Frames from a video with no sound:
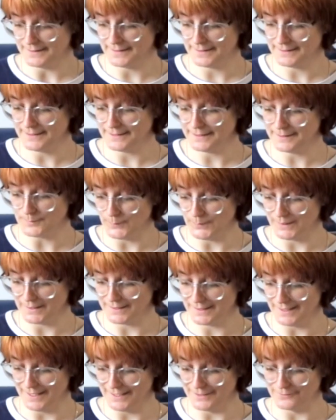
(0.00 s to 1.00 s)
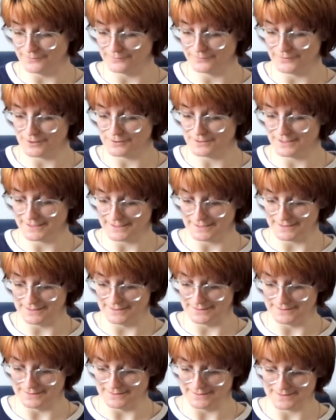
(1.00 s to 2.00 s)
He hit me and it felt like a
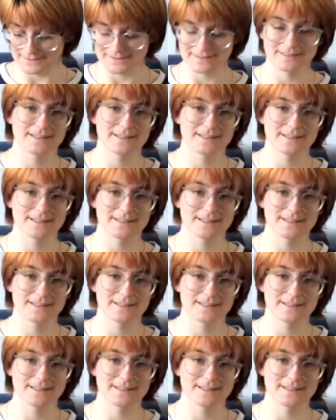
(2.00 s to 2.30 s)
kiss.